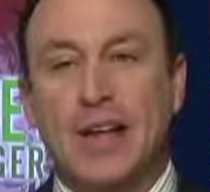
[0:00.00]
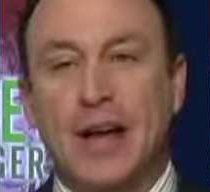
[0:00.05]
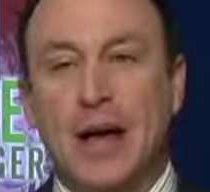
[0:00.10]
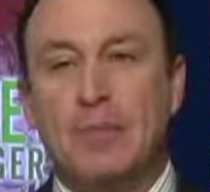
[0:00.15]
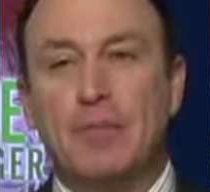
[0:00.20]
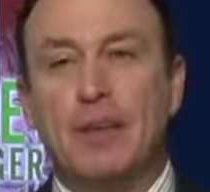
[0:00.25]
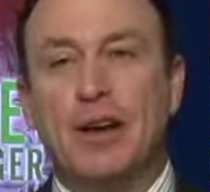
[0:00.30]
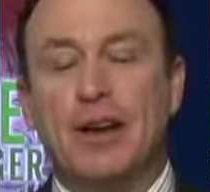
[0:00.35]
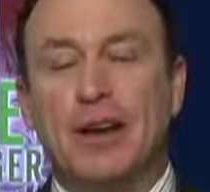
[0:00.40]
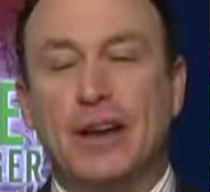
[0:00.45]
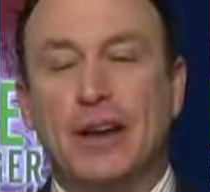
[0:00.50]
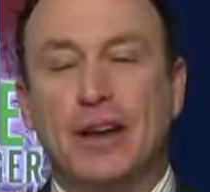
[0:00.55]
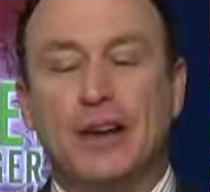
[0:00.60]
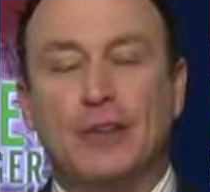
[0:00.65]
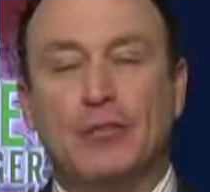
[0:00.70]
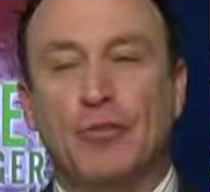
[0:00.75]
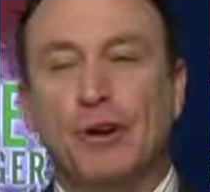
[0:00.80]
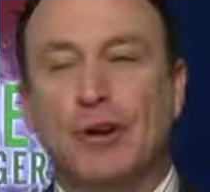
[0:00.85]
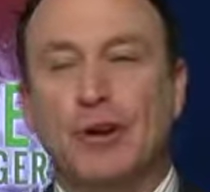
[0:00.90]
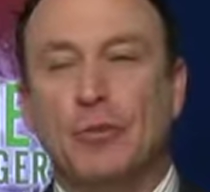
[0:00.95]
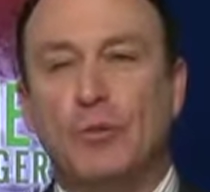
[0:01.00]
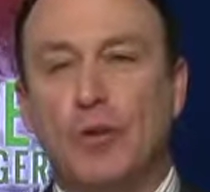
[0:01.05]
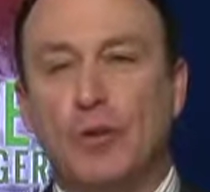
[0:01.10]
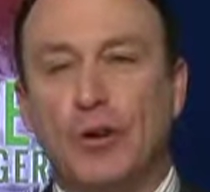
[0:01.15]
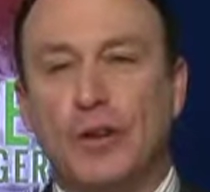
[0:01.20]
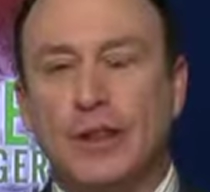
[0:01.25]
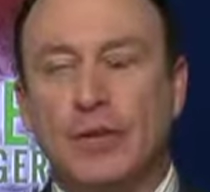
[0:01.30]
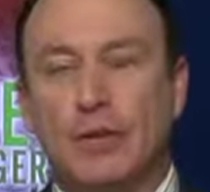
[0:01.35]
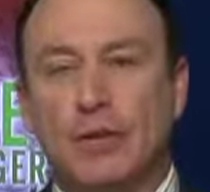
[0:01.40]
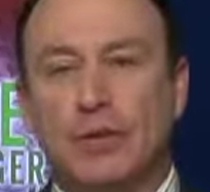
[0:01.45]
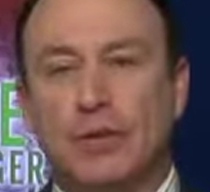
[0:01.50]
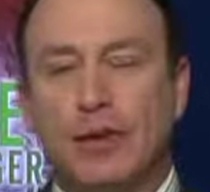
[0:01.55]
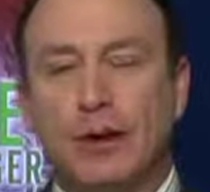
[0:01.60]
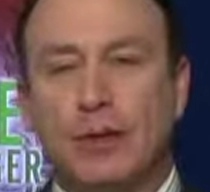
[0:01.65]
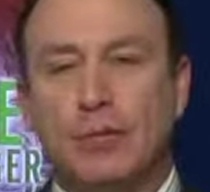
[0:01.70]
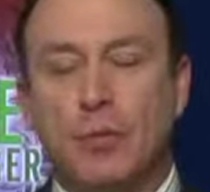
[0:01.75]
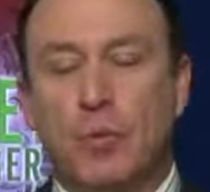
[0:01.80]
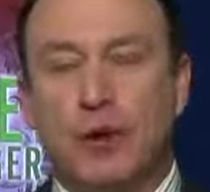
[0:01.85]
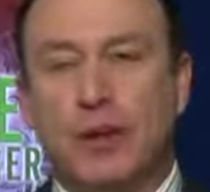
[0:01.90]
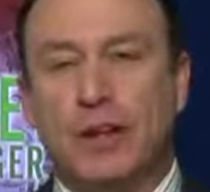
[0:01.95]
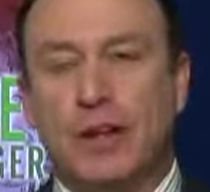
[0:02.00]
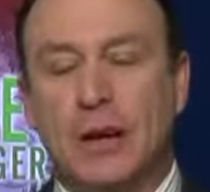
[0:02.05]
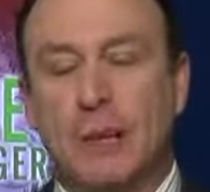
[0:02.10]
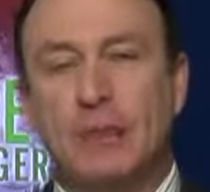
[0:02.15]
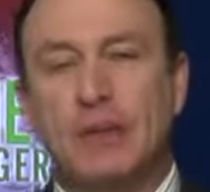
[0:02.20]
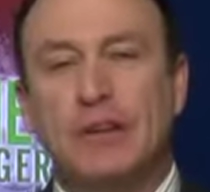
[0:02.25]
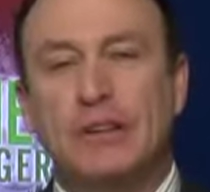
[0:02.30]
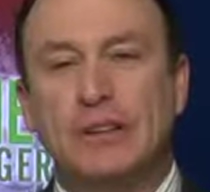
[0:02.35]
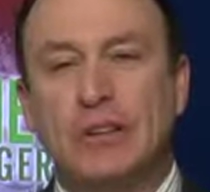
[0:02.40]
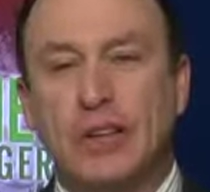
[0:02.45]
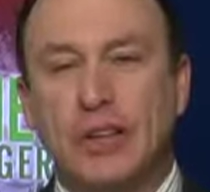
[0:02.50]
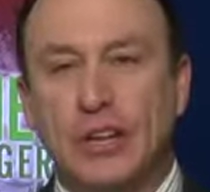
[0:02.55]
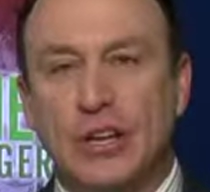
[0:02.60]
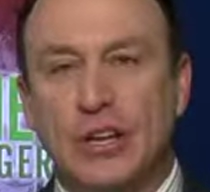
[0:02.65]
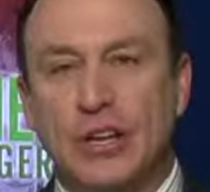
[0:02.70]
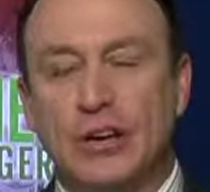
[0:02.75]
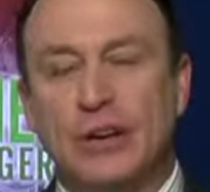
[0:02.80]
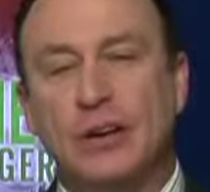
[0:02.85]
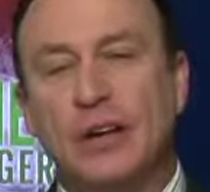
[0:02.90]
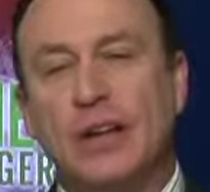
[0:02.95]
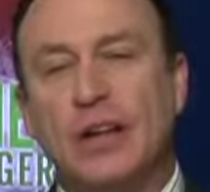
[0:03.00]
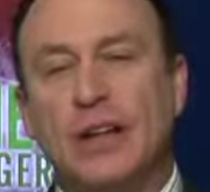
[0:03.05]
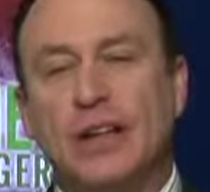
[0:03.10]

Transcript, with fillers: Gap got a great award. They were one of the companies of the year.